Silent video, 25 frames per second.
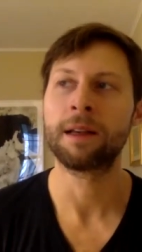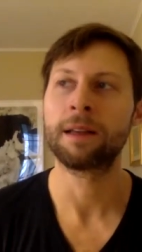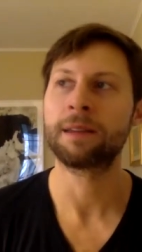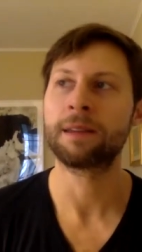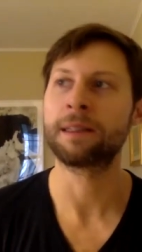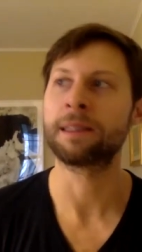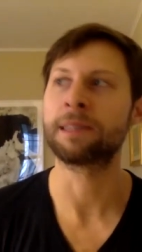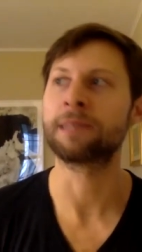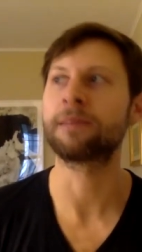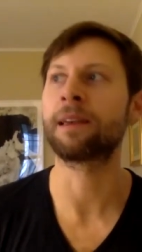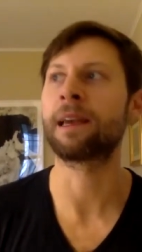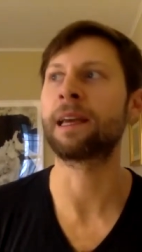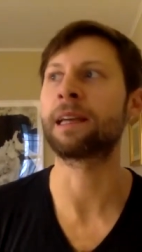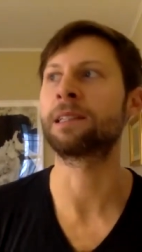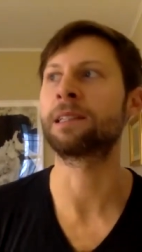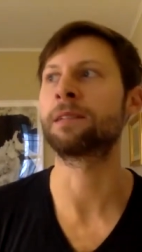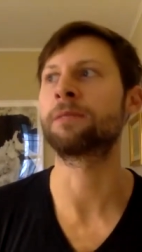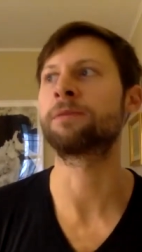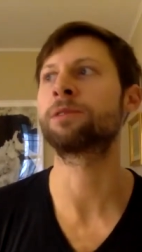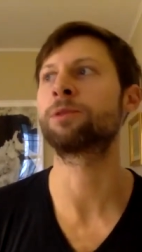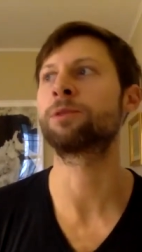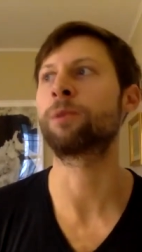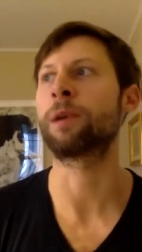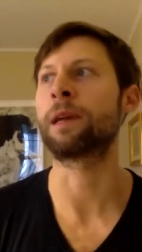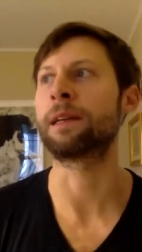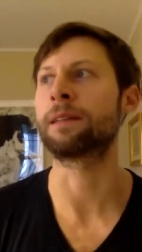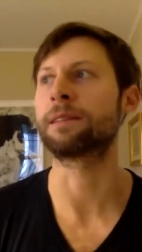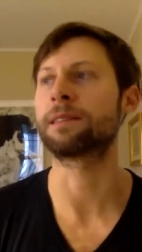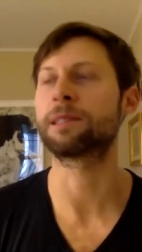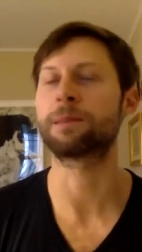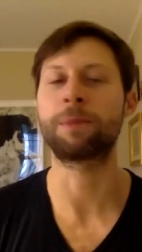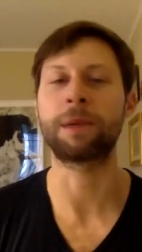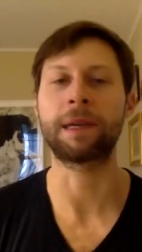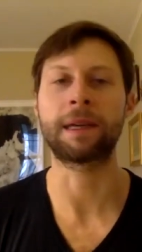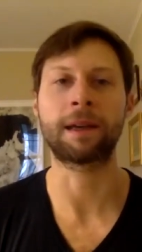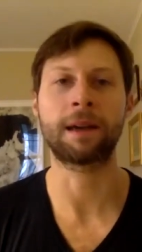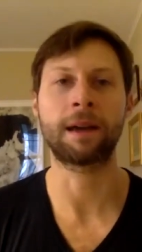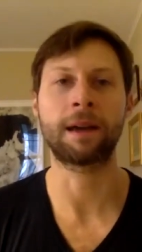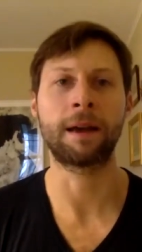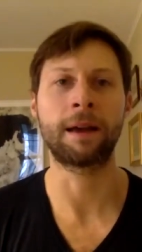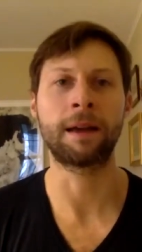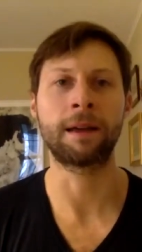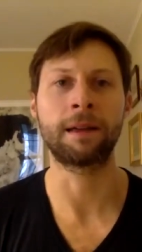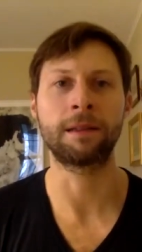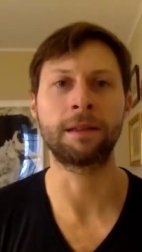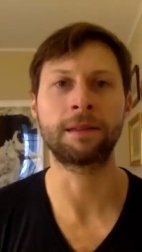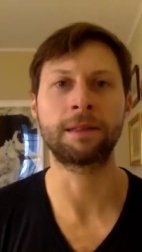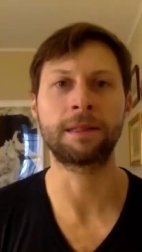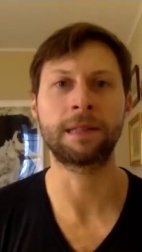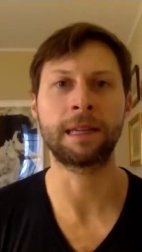this land of sweets
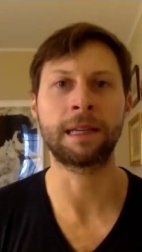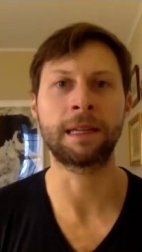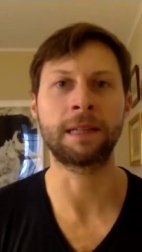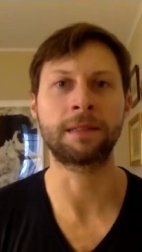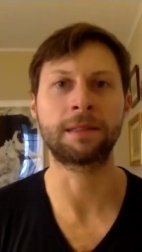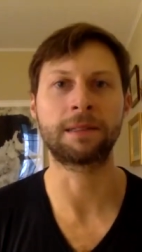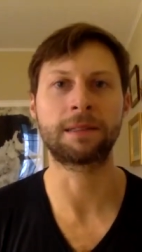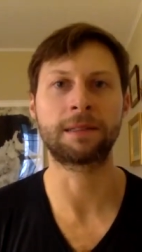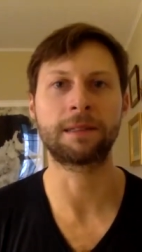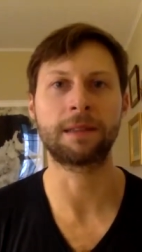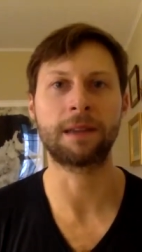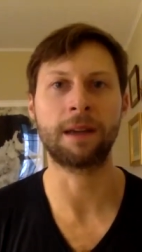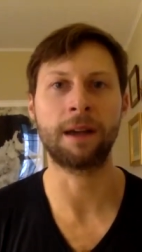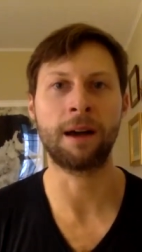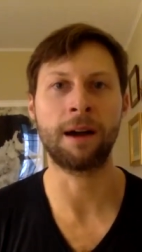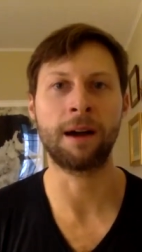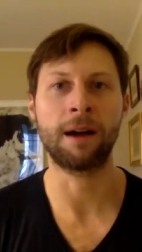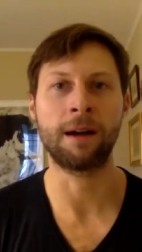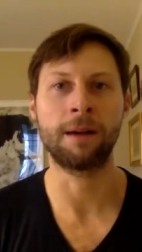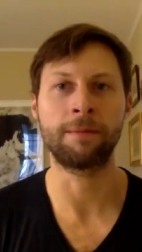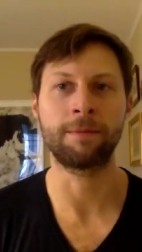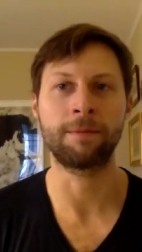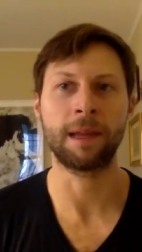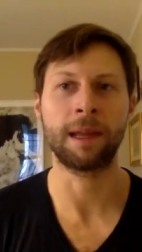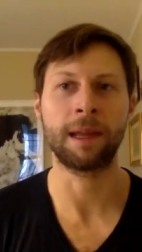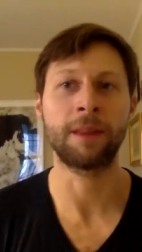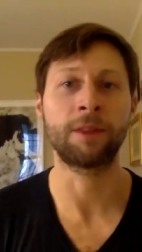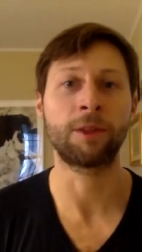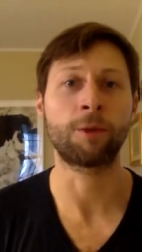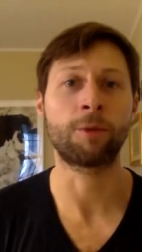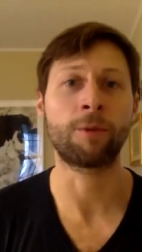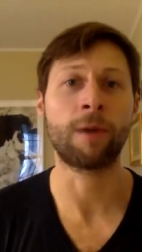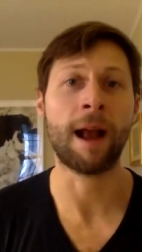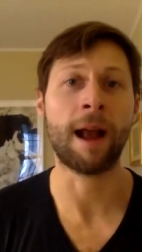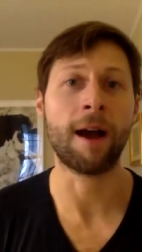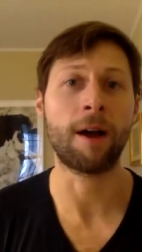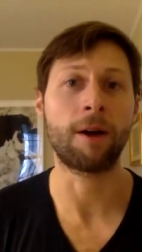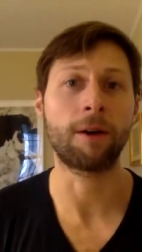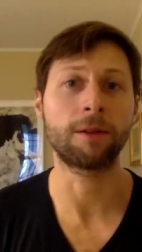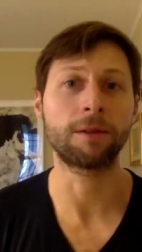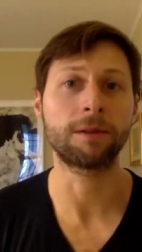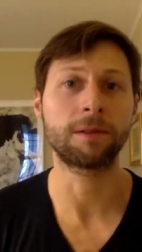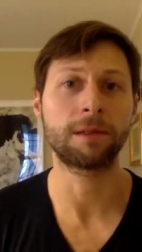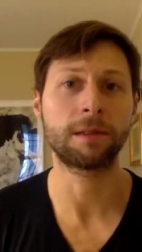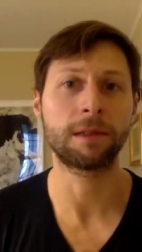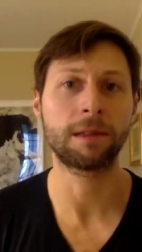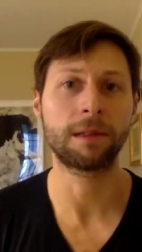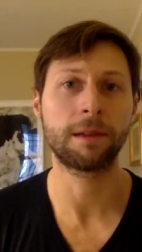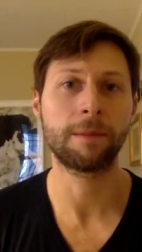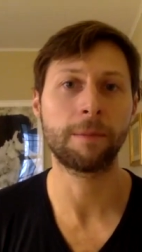because it's um, in the
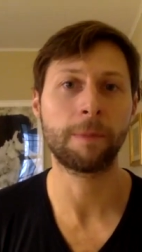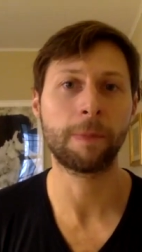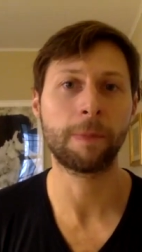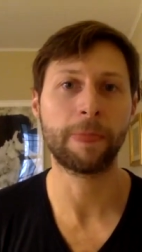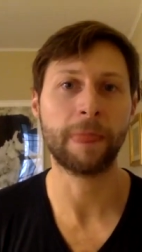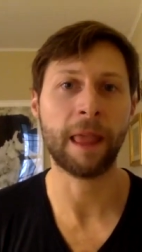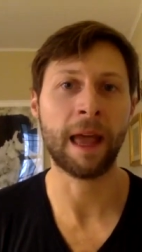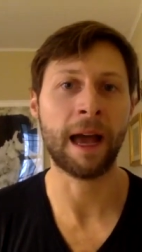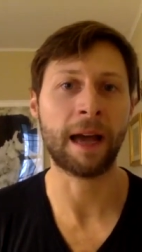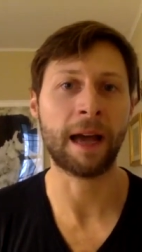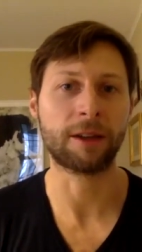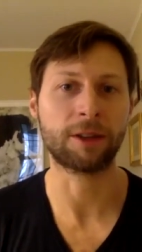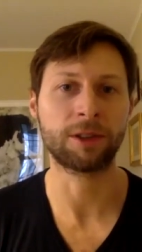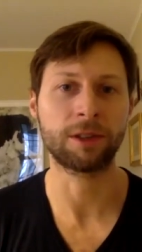round, mm-hmm. actually.